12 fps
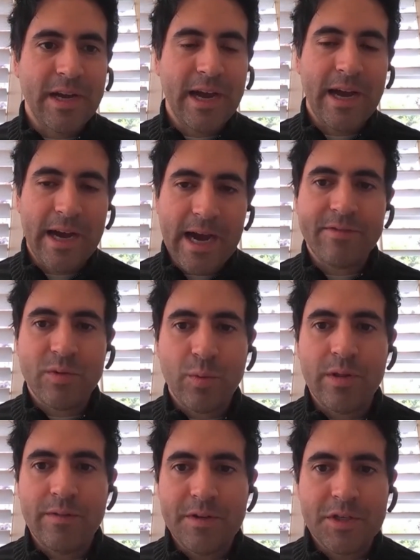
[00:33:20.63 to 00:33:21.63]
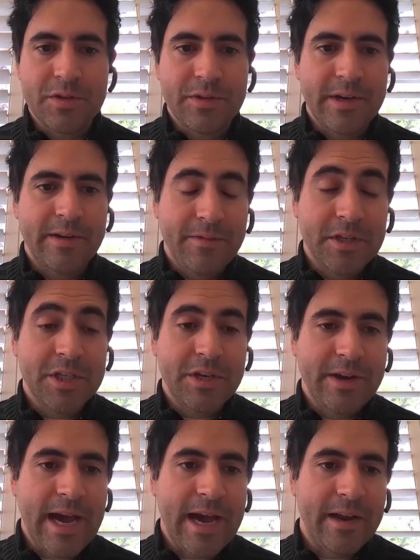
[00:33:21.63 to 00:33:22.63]
I have to wear the
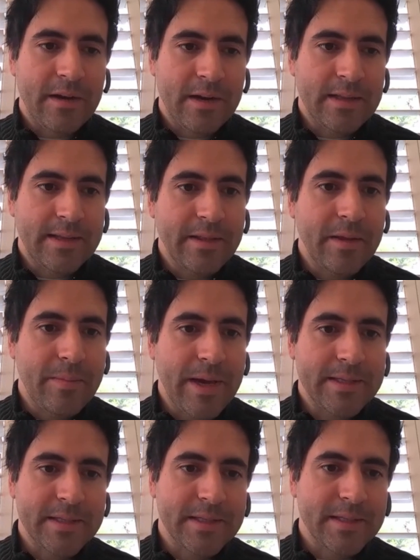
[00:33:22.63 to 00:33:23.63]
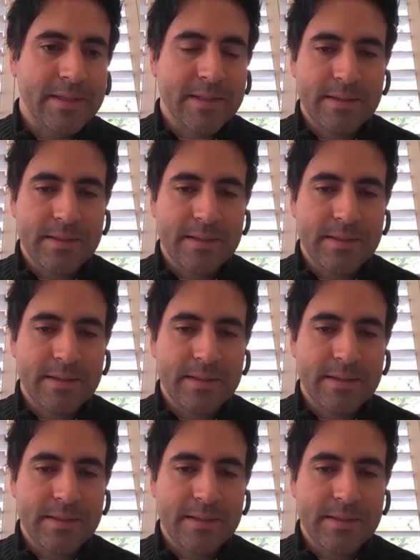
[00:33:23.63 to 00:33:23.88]
visionary hat on a daily basis,